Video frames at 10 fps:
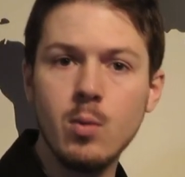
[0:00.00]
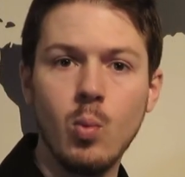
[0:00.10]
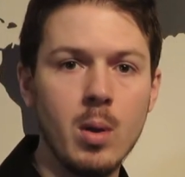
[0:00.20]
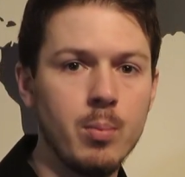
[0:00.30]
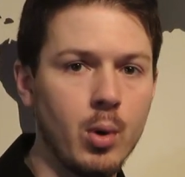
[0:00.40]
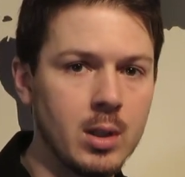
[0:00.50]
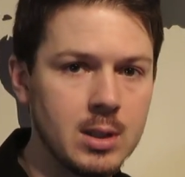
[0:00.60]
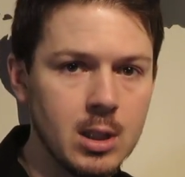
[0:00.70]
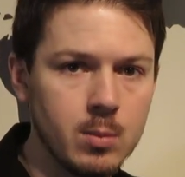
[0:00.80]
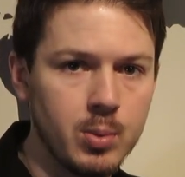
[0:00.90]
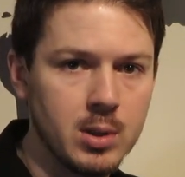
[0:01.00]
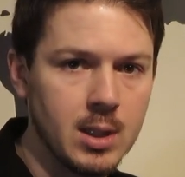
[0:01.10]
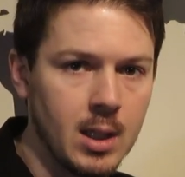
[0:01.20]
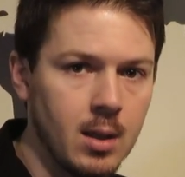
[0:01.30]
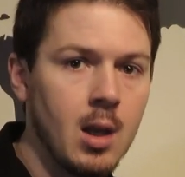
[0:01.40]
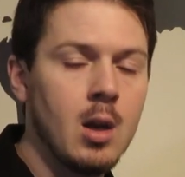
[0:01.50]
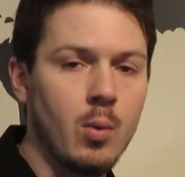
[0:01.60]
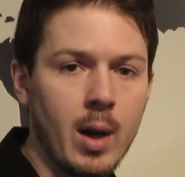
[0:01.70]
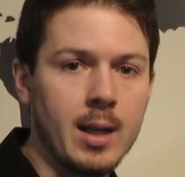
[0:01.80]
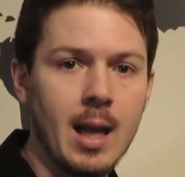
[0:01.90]
1.6%.
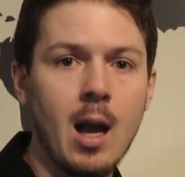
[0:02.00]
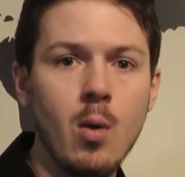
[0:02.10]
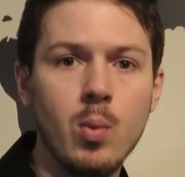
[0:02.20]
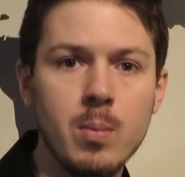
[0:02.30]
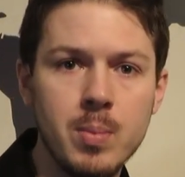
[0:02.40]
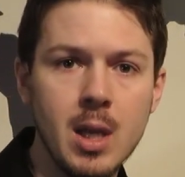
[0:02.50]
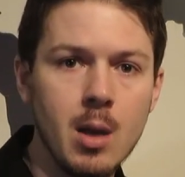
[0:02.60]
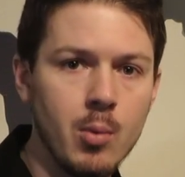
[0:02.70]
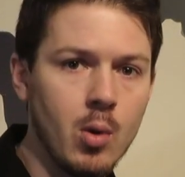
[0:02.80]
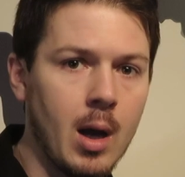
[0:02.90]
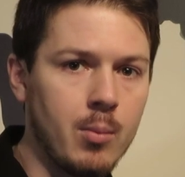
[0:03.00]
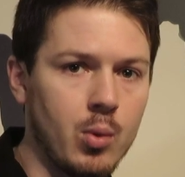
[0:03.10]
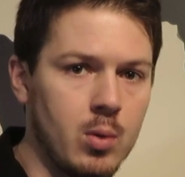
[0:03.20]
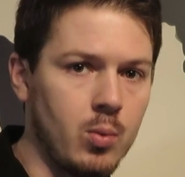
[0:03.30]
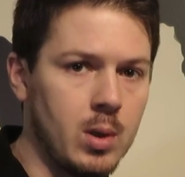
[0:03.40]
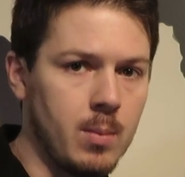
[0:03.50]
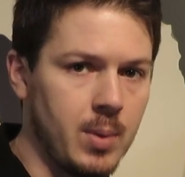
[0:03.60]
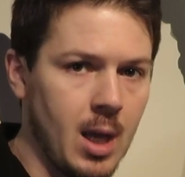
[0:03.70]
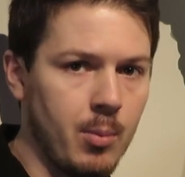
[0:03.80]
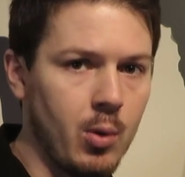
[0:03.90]
Right now with BMO, I'm with
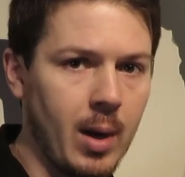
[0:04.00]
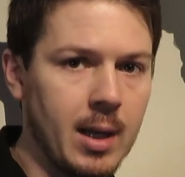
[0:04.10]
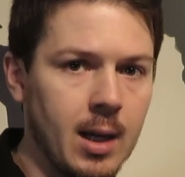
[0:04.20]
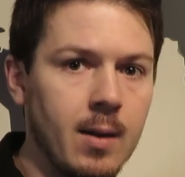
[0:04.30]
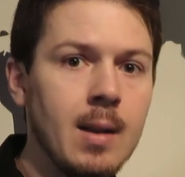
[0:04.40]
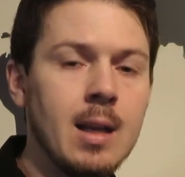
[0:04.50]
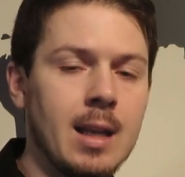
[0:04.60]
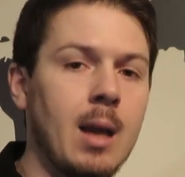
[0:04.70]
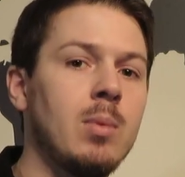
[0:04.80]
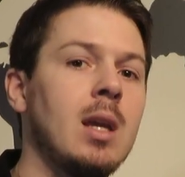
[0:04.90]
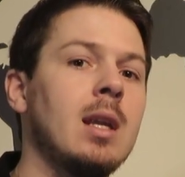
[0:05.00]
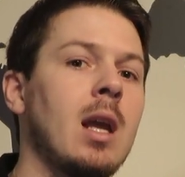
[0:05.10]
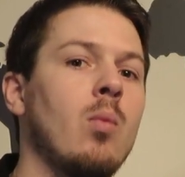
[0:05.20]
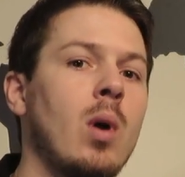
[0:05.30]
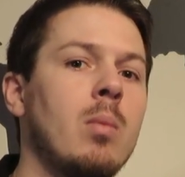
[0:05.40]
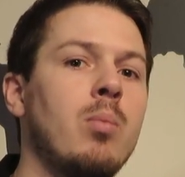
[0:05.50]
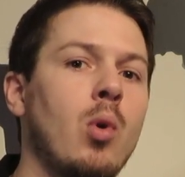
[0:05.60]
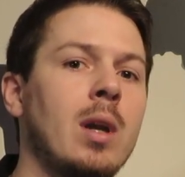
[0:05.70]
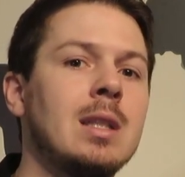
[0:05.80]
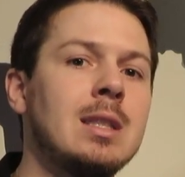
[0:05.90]
BMO right now, and I'm getting a
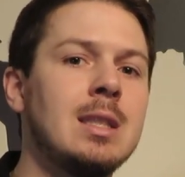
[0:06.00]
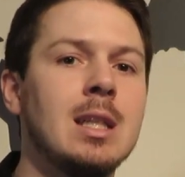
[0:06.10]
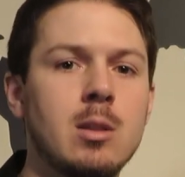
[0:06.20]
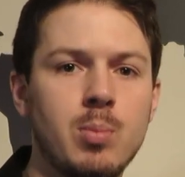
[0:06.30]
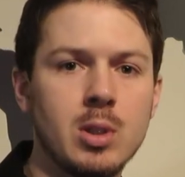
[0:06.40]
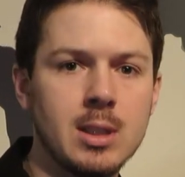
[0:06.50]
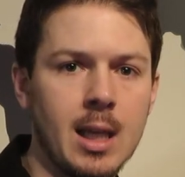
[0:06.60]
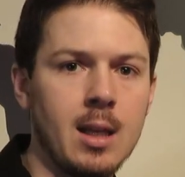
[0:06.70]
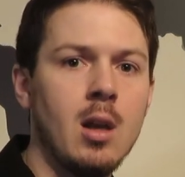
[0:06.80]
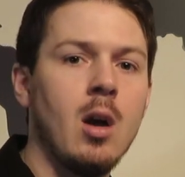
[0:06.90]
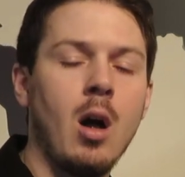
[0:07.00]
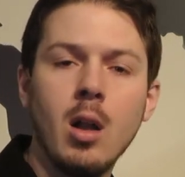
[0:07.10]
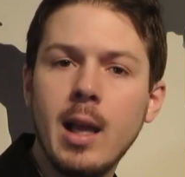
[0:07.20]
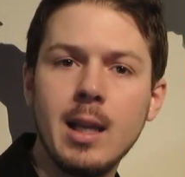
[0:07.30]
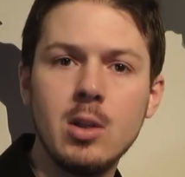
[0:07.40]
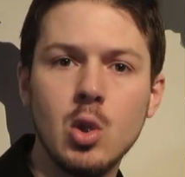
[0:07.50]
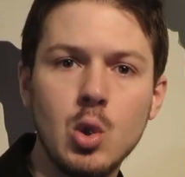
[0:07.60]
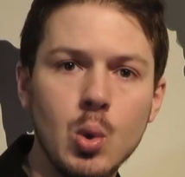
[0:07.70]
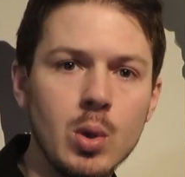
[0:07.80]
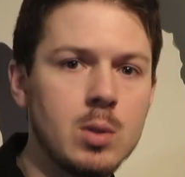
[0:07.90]
1.6%. All I need to
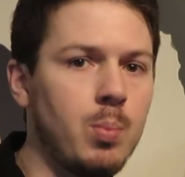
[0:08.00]
do is